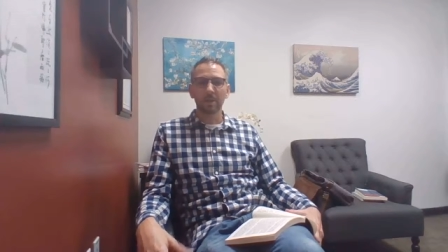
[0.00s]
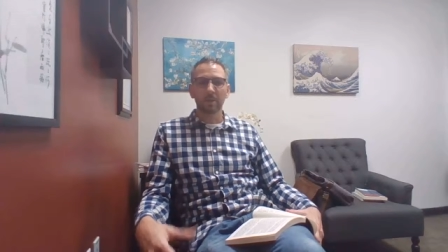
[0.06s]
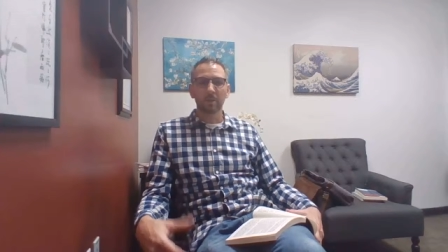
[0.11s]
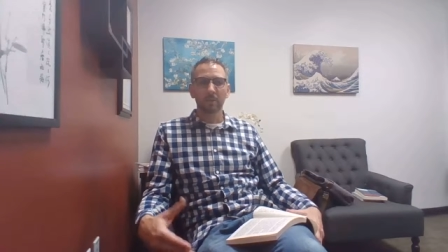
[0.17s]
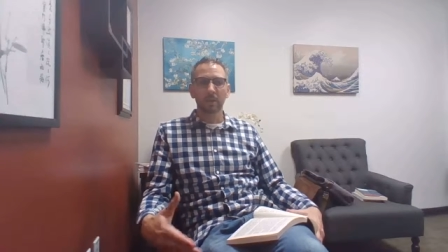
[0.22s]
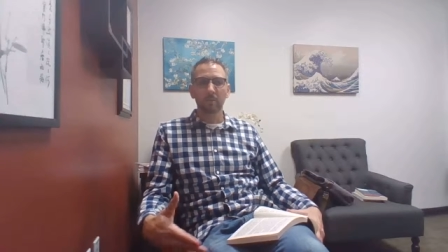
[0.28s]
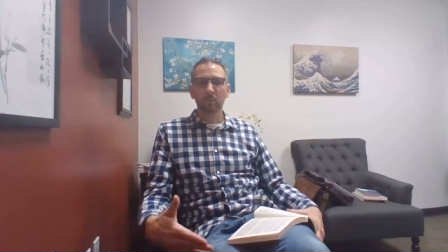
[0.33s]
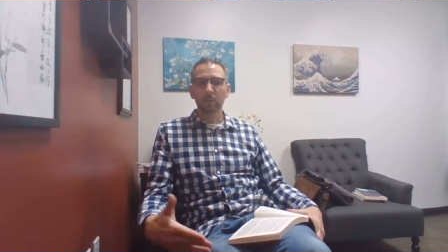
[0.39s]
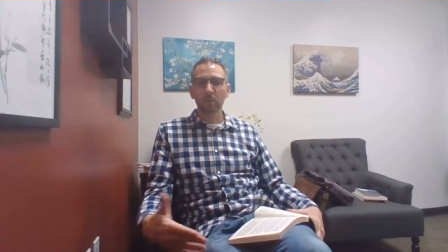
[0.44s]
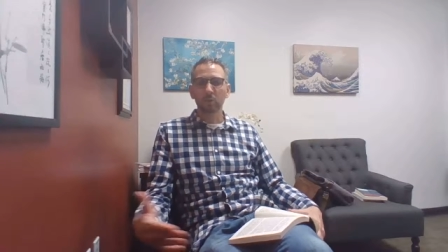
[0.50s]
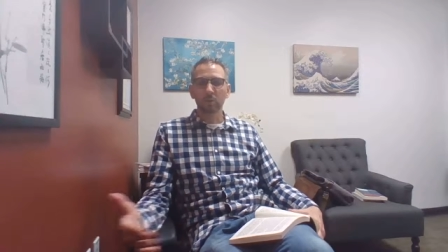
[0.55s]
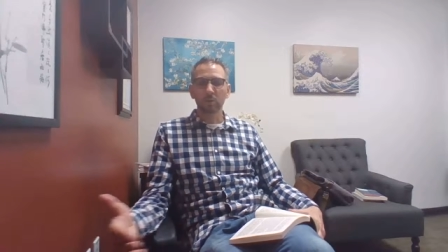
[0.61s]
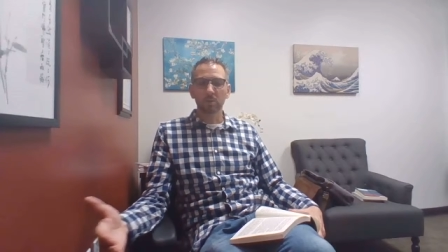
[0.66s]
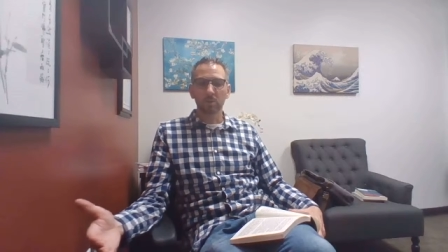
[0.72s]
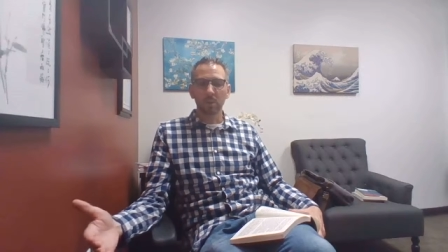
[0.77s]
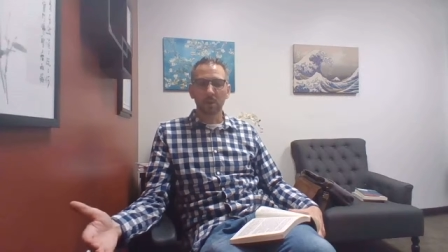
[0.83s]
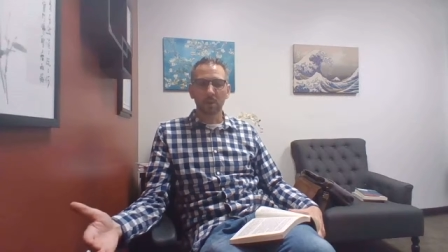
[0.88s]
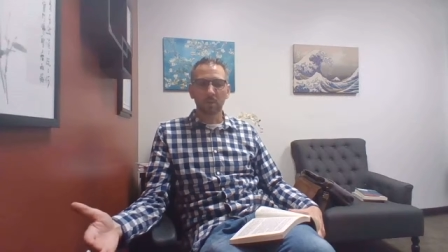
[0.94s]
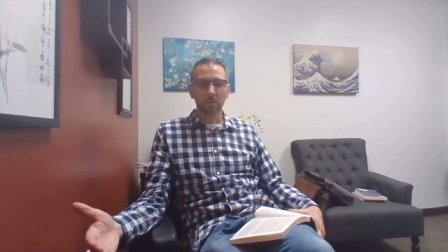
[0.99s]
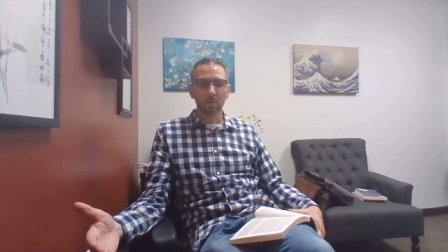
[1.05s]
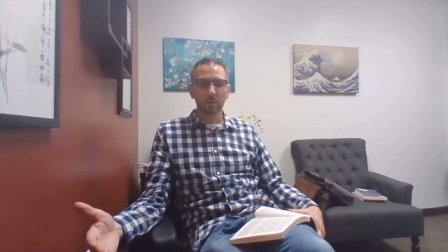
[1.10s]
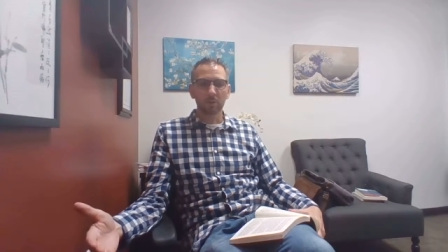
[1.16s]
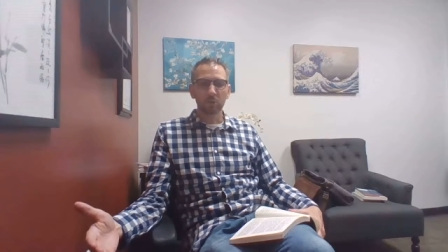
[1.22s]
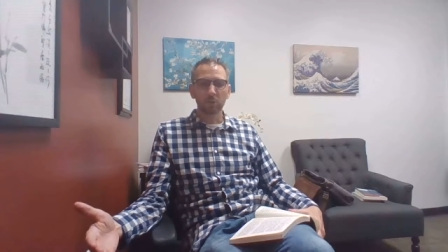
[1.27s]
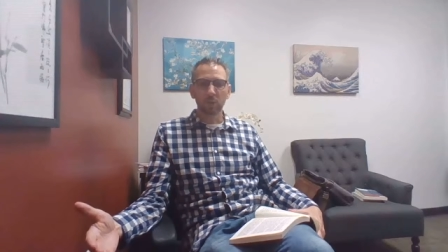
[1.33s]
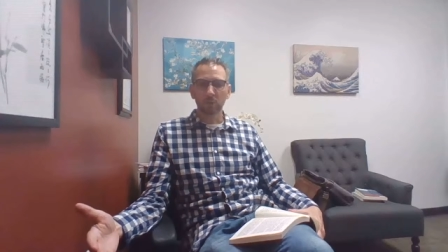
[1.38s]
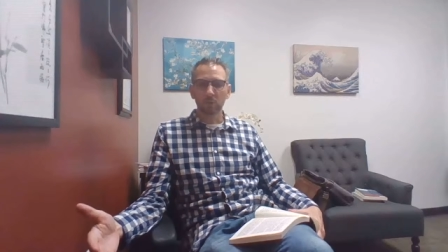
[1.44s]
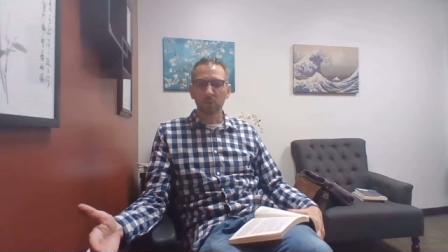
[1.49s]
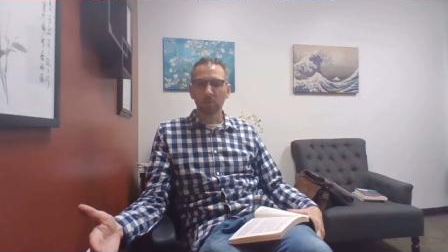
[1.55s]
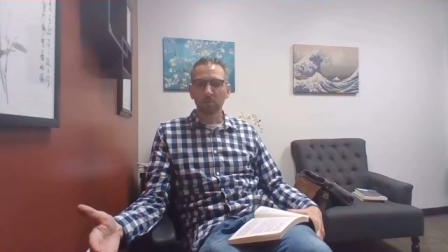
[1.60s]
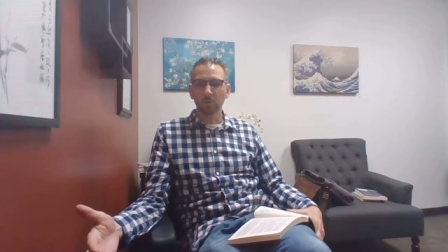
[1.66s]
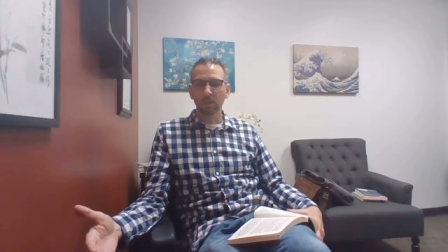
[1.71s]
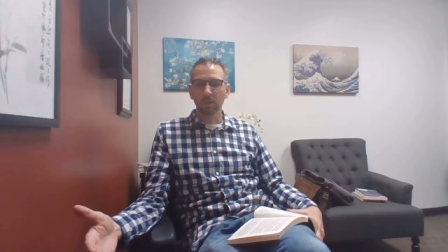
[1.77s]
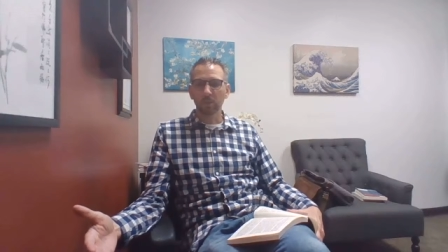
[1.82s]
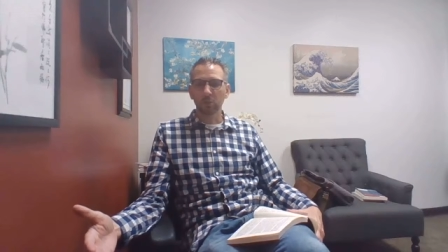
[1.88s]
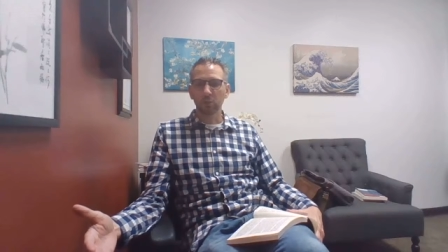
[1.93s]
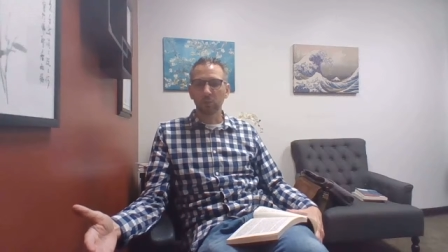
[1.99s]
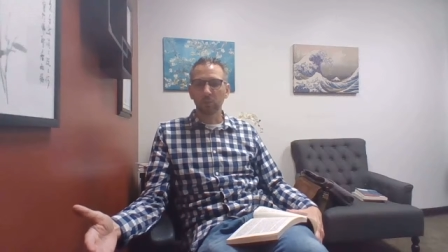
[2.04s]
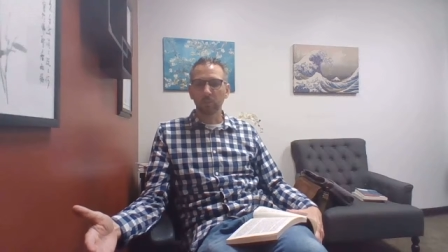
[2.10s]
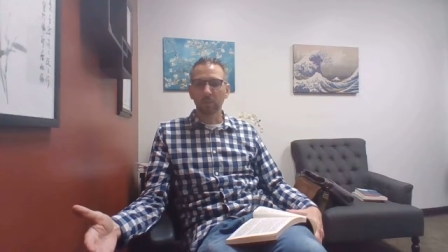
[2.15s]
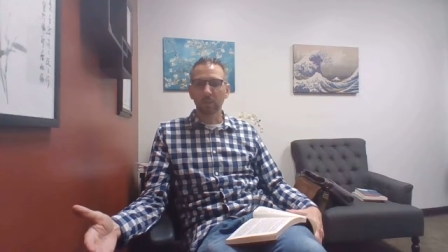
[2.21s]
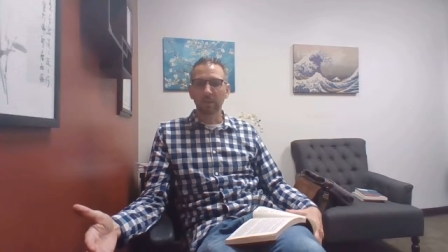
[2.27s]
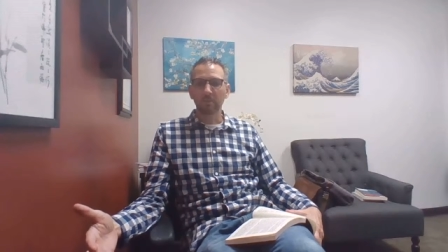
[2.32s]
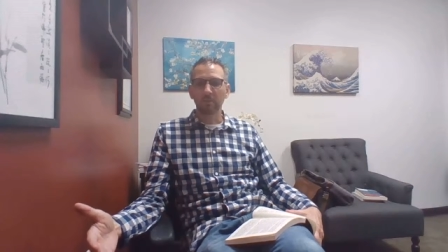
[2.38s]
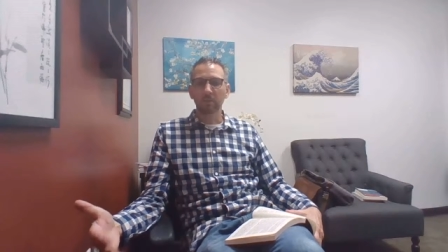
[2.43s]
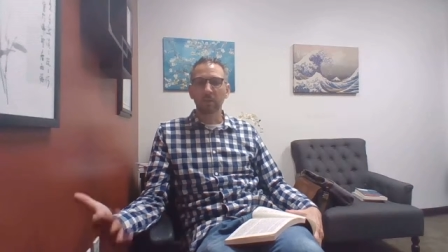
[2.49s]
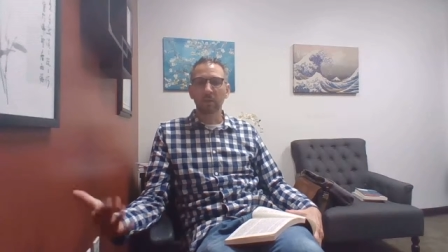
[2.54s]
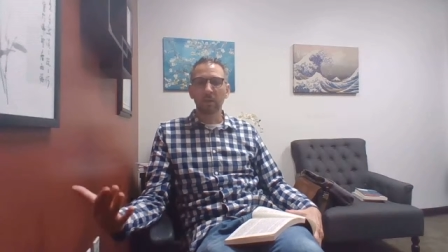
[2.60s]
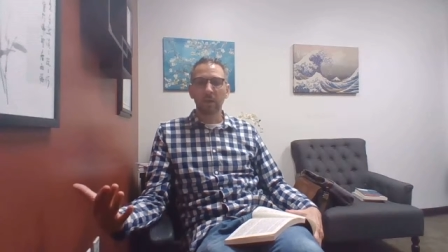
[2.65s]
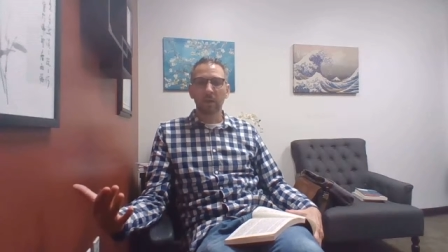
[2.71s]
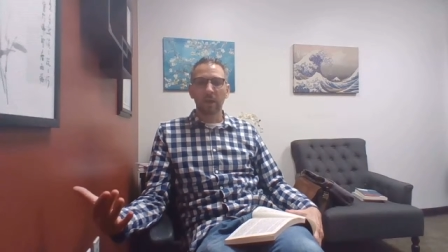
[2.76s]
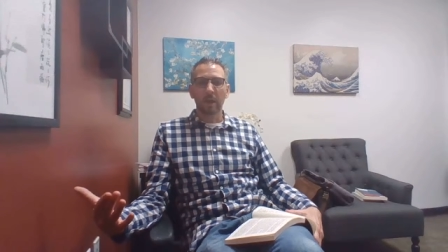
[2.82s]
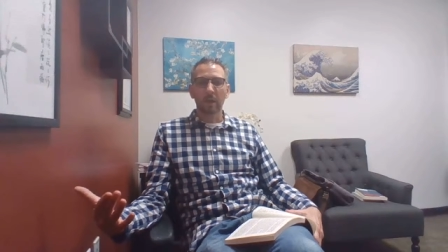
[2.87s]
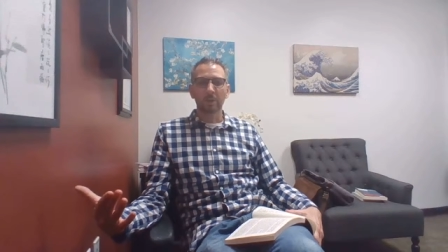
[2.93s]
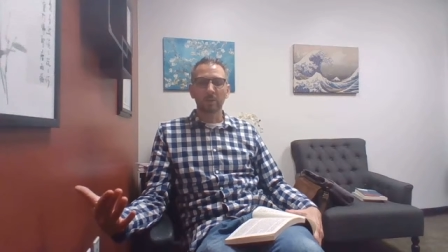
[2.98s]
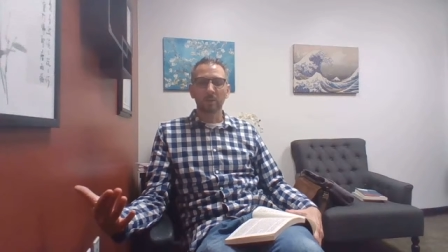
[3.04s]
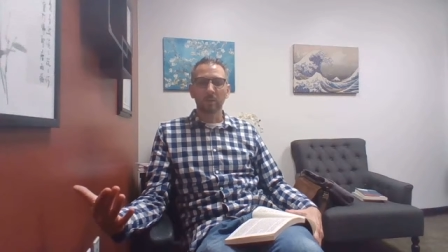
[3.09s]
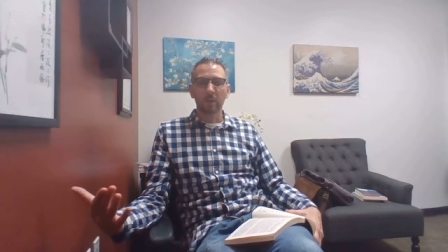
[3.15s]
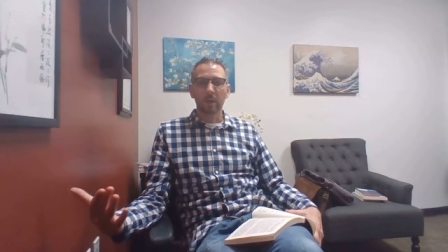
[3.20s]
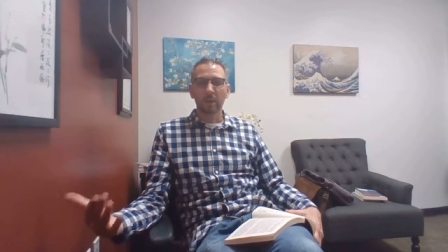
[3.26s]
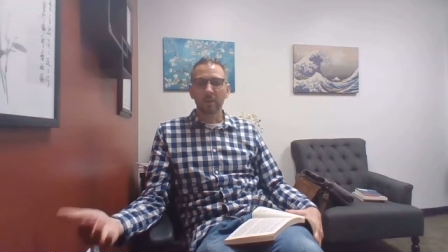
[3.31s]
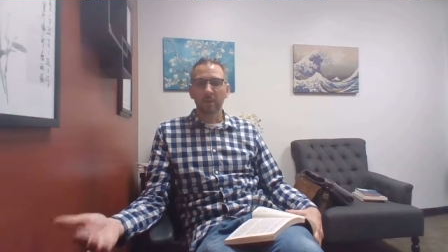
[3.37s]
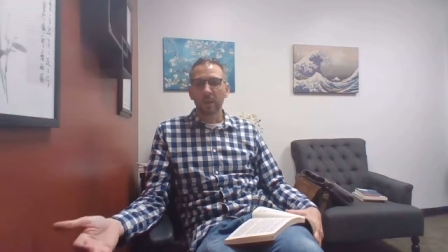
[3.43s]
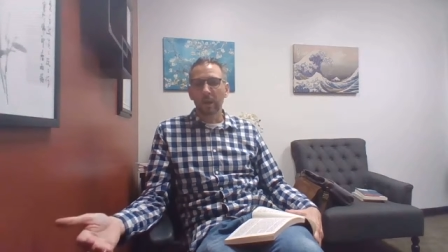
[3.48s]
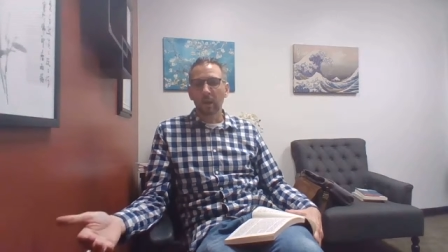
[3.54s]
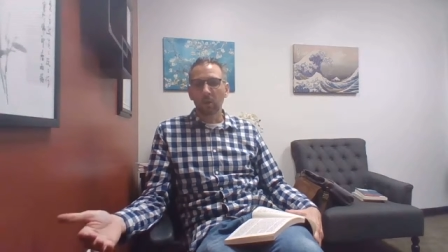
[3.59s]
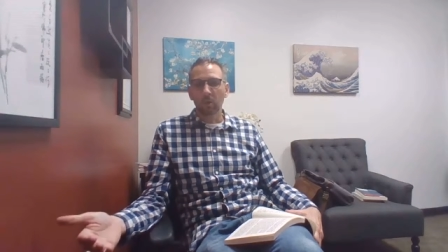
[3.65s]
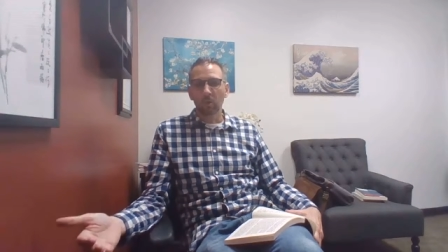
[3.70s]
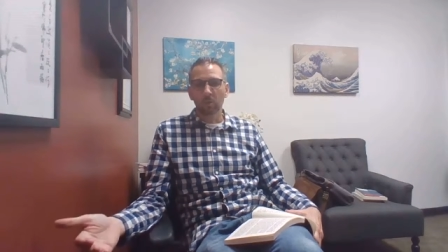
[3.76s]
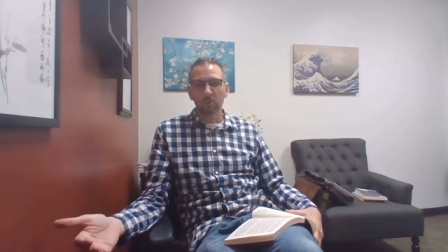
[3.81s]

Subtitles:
That we should adjust our religious belief and now